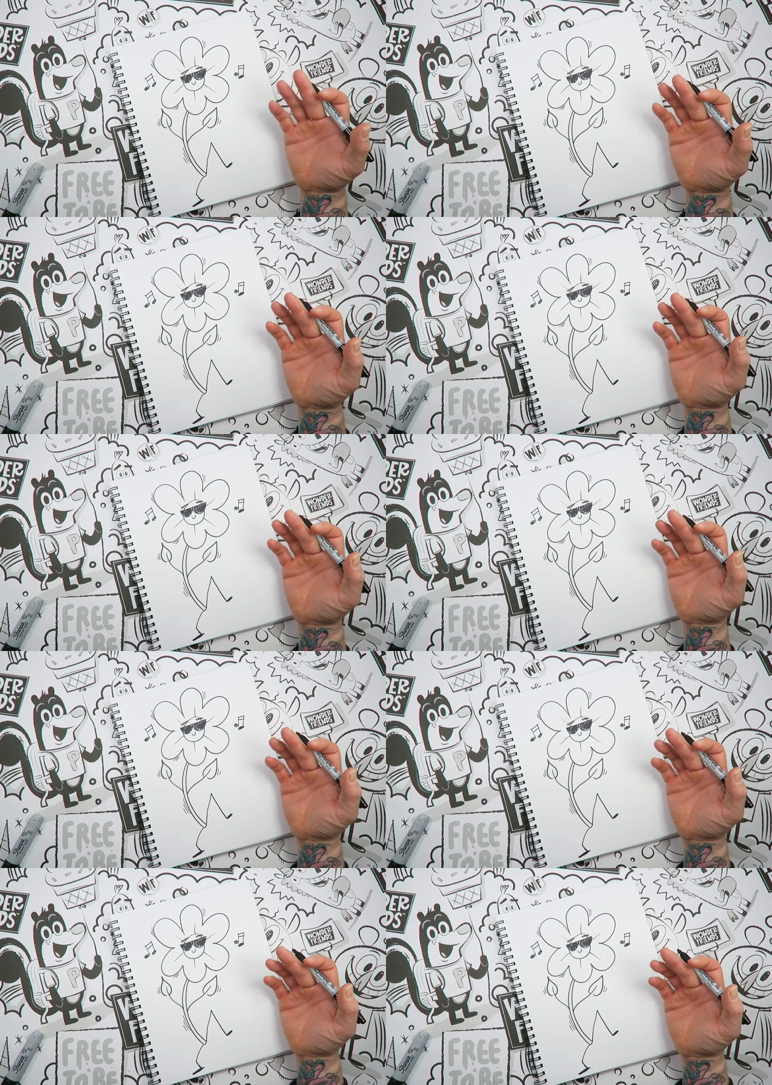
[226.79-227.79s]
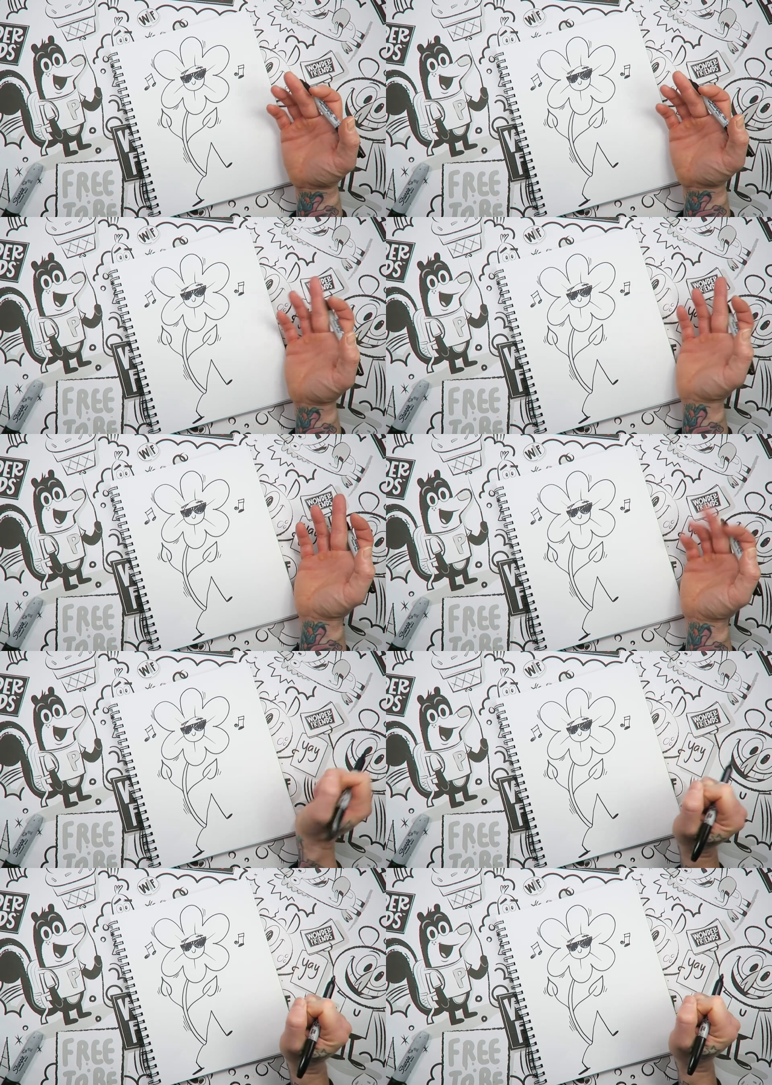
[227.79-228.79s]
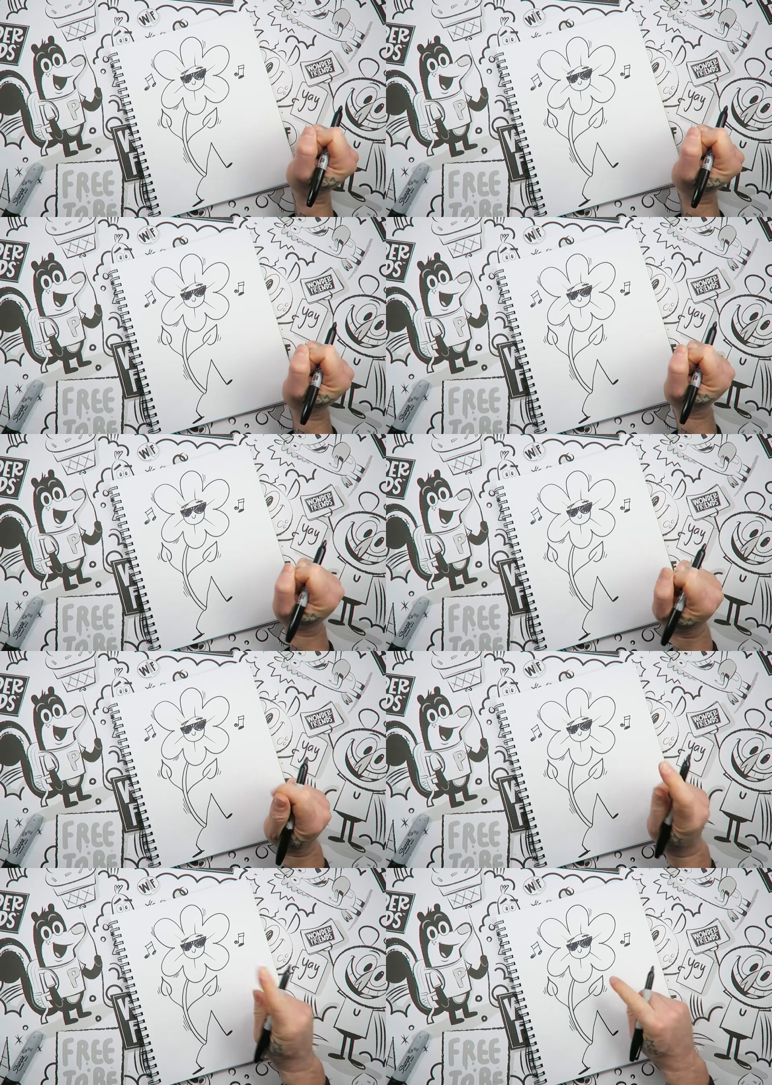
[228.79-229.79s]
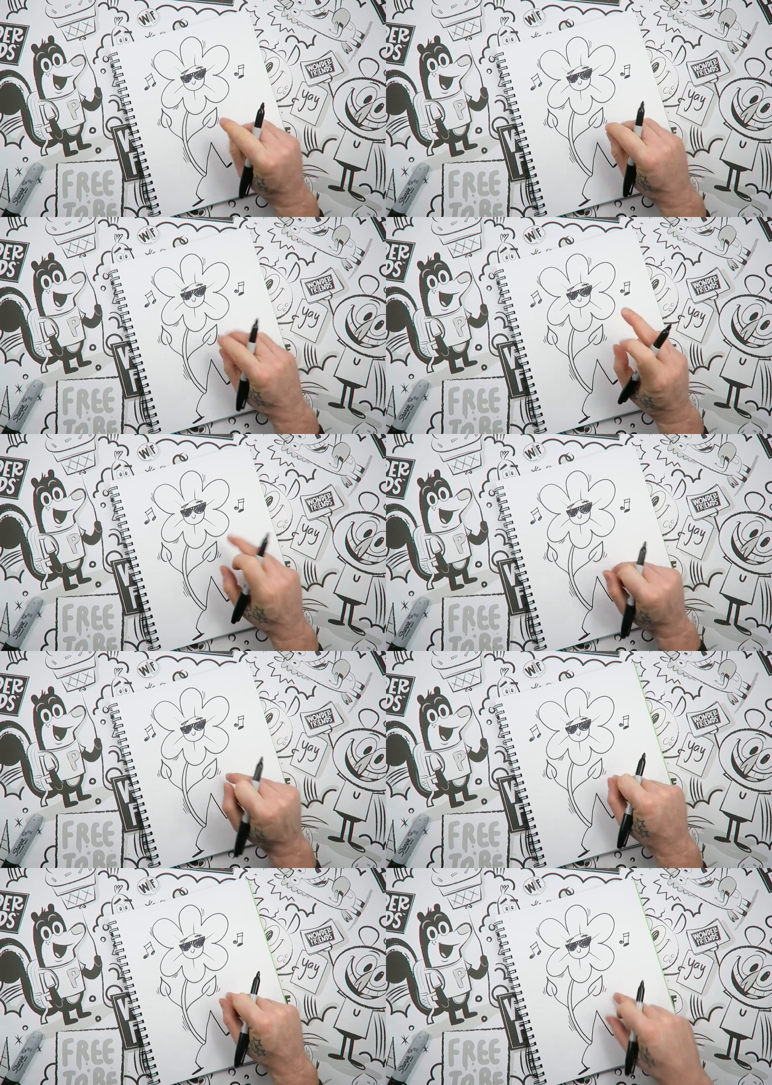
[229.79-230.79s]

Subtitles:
Nobody's mouth can be seen.